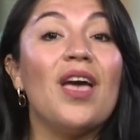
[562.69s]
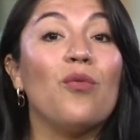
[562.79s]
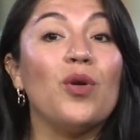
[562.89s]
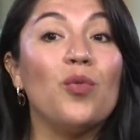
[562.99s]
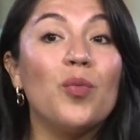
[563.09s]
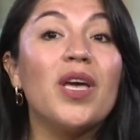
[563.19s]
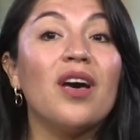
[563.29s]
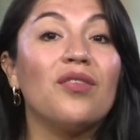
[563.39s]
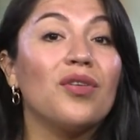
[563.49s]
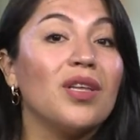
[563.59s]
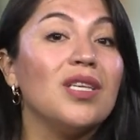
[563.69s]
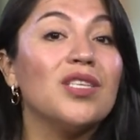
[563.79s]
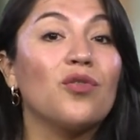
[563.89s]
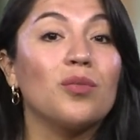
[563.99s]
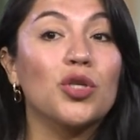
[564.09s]
And we will be covering
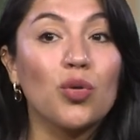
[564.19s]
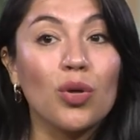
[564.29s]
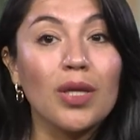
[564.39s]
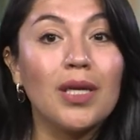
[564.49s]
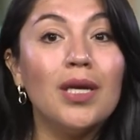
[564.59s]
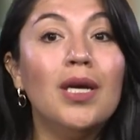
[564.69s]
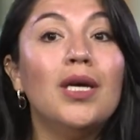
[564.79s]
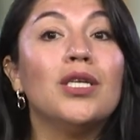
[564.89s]
these forms shortly